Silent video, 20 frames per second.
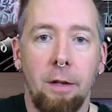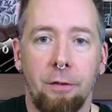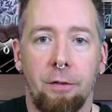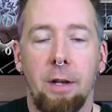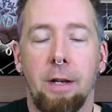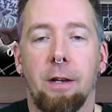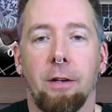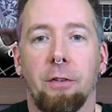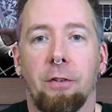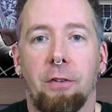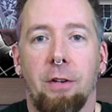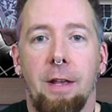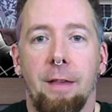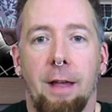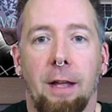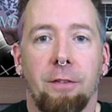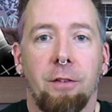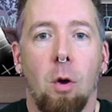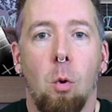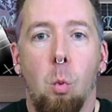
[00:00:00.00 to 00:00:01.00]
So you can see
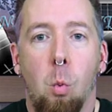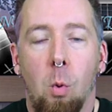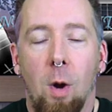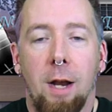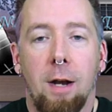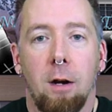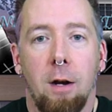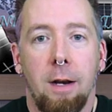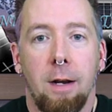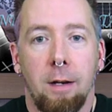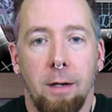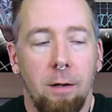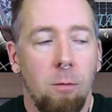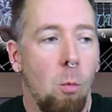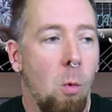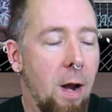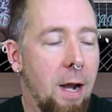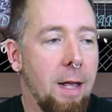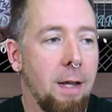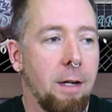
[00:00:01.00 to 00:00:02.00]
that's a
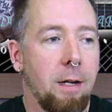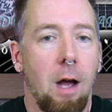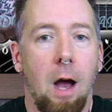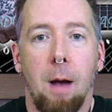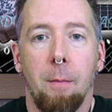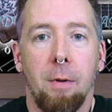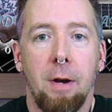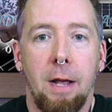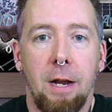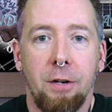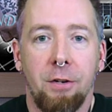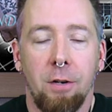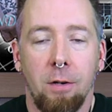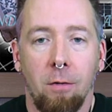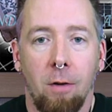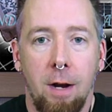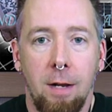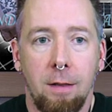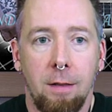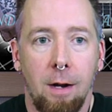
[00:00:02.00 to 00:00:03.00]
winning
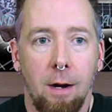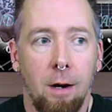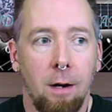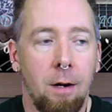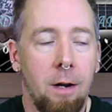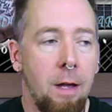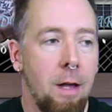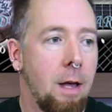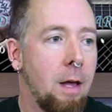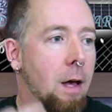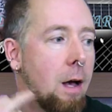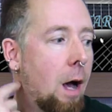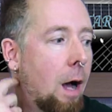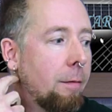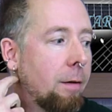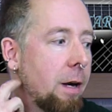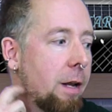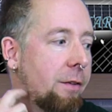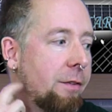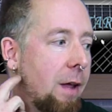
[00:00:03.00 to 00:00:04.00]
combination right there.
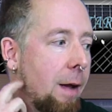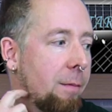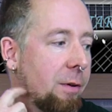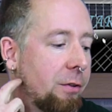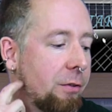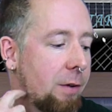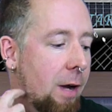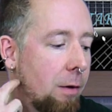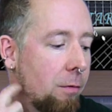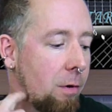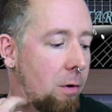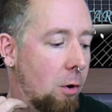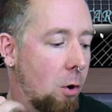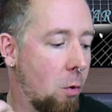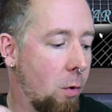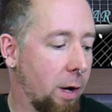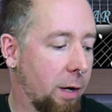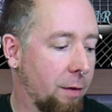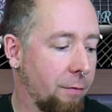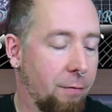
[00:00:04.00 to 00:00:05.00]
I'm going to demonstrate real
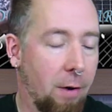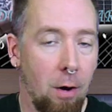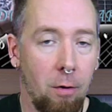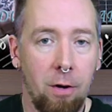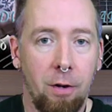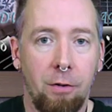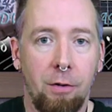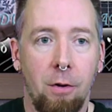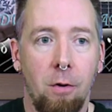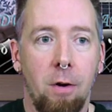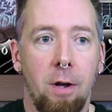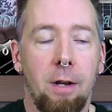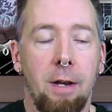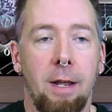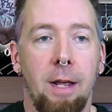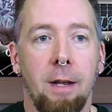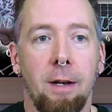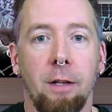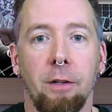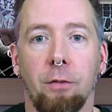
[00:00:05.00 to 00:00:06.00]
quick if I were to do
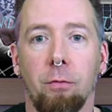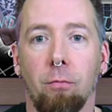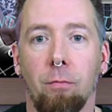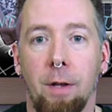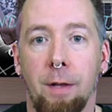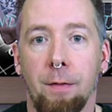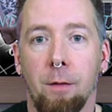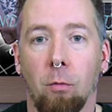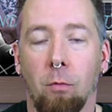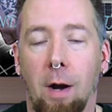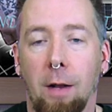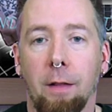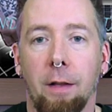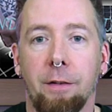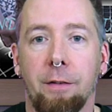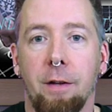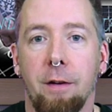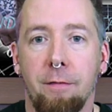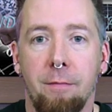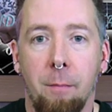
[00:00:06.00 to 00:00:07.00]
it in the
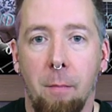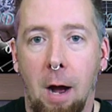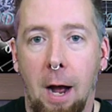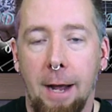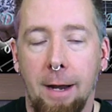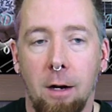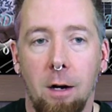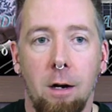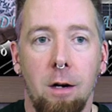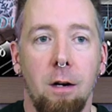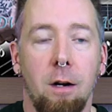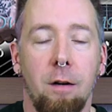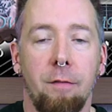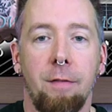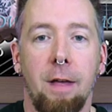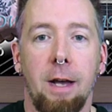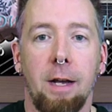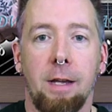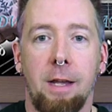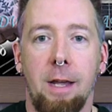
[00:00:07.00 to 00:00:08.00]
relative minor of
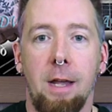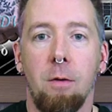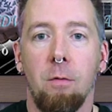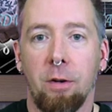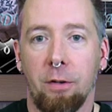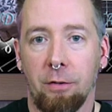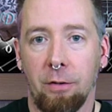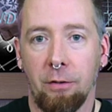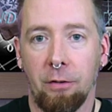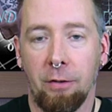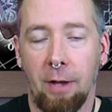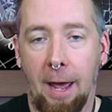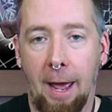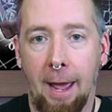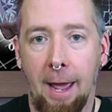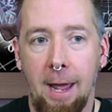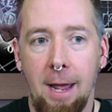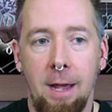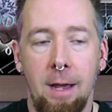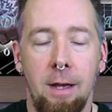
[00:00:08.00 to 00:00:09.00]
that key, which is
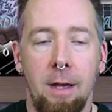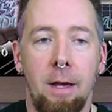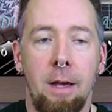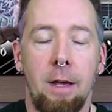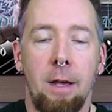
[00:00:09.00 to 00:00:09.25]
A.